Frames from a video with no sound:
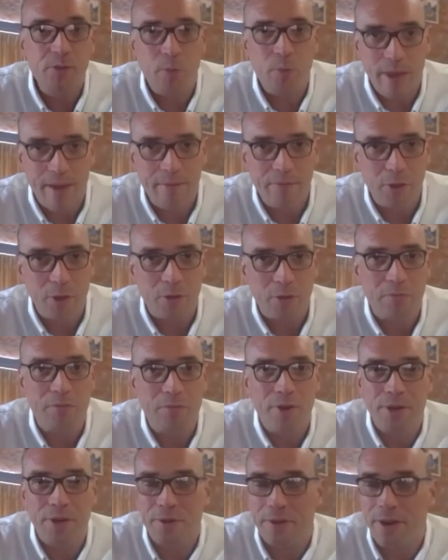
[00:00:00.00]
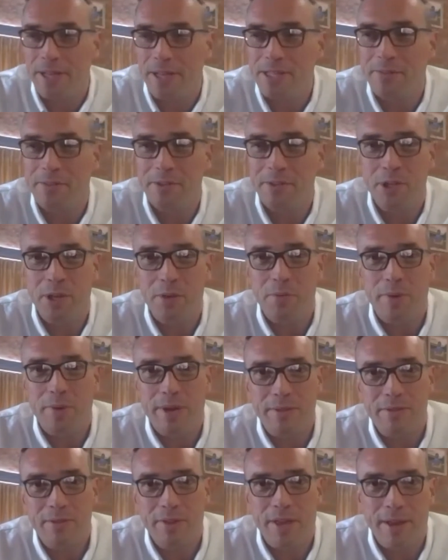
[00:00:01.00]
We have done further activity
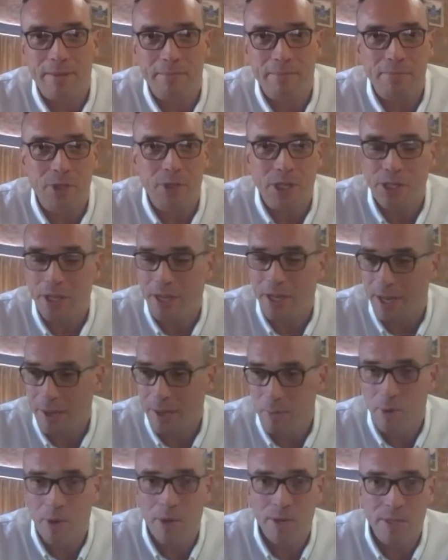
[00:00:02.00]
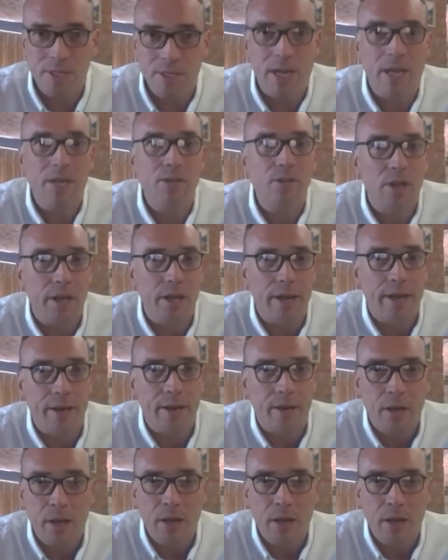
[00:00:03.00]
with um, City and the Community actually, and